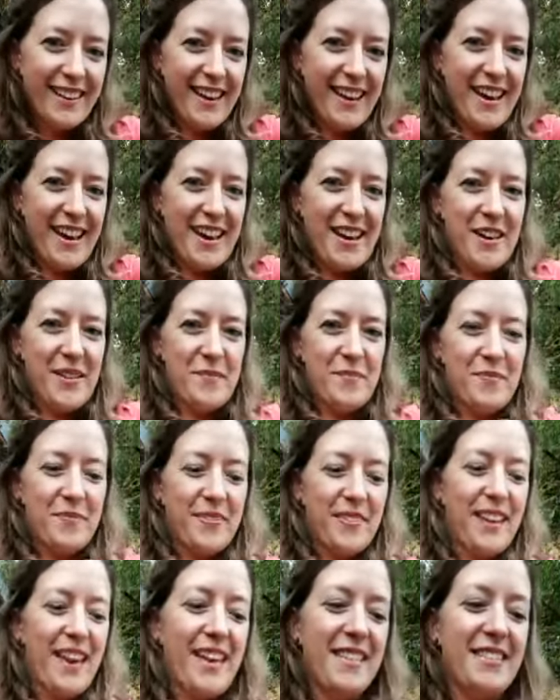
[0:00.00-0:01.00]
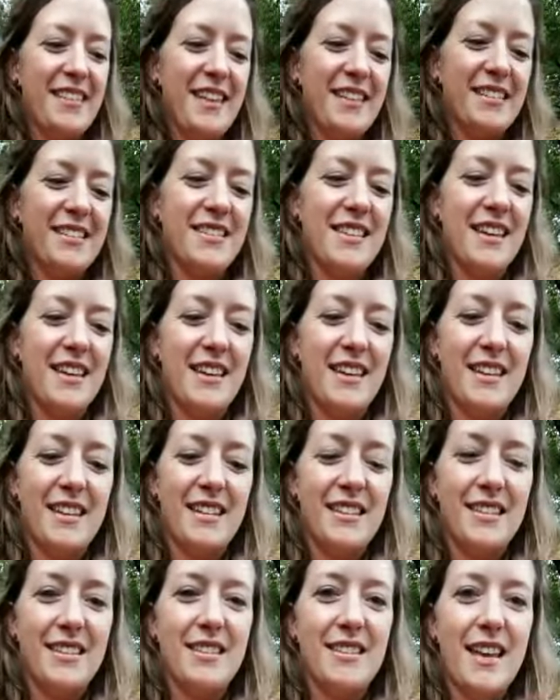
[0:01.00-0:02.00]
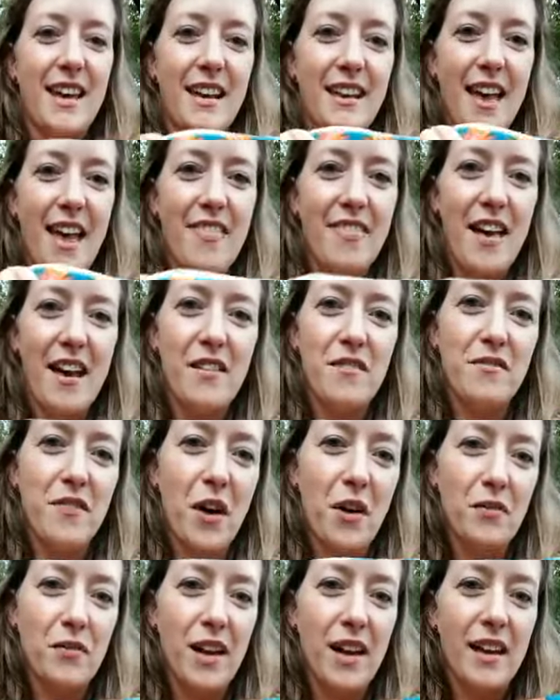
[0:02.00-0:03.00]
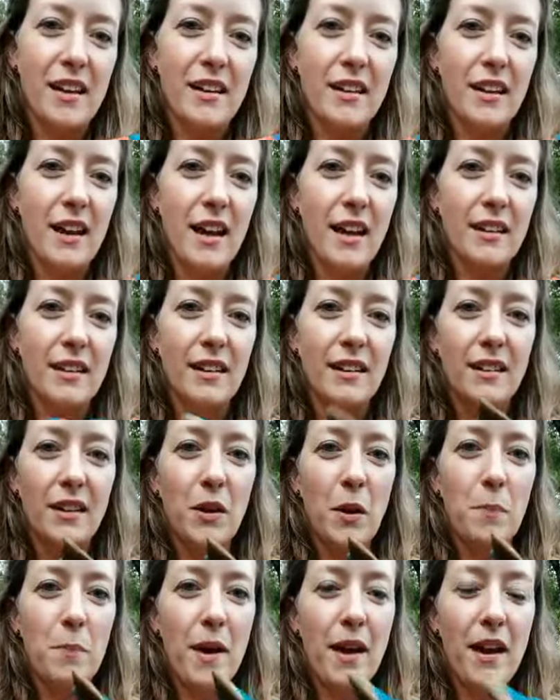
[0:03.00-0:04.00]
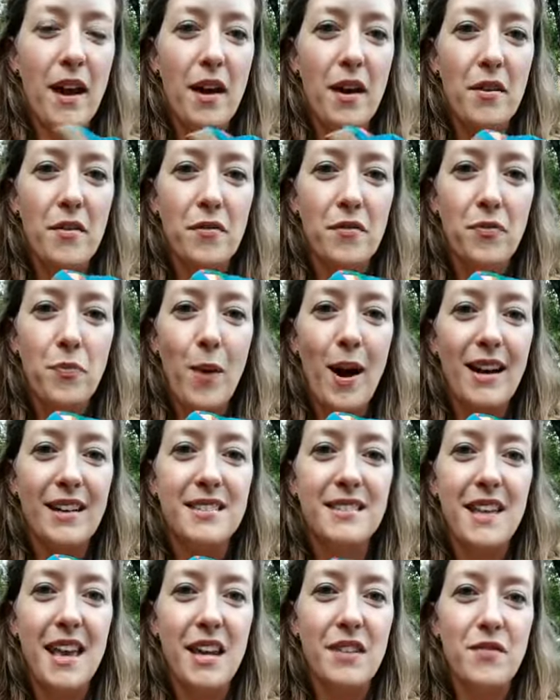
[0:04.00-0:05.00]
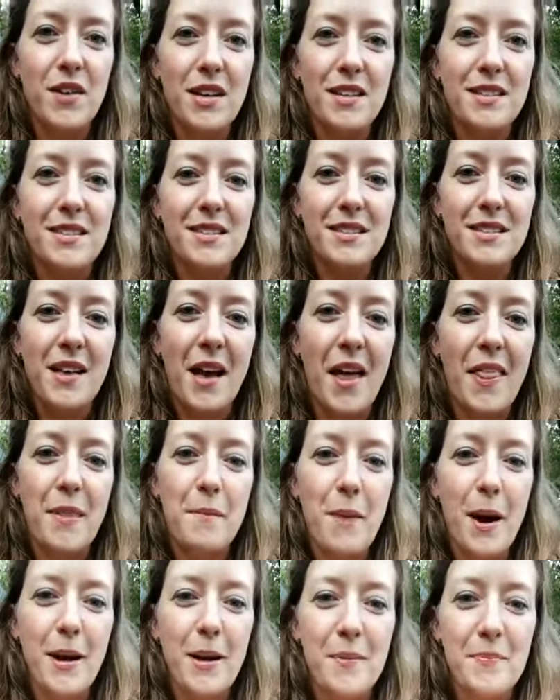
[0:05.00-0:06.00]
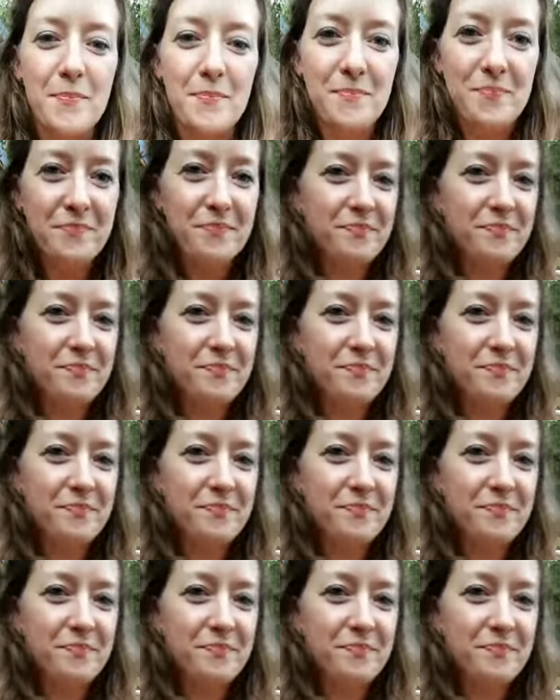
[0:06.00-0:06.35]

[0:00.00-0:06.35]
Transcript: And this is, again, that velvet and a little bit of wax canvas on the bottom.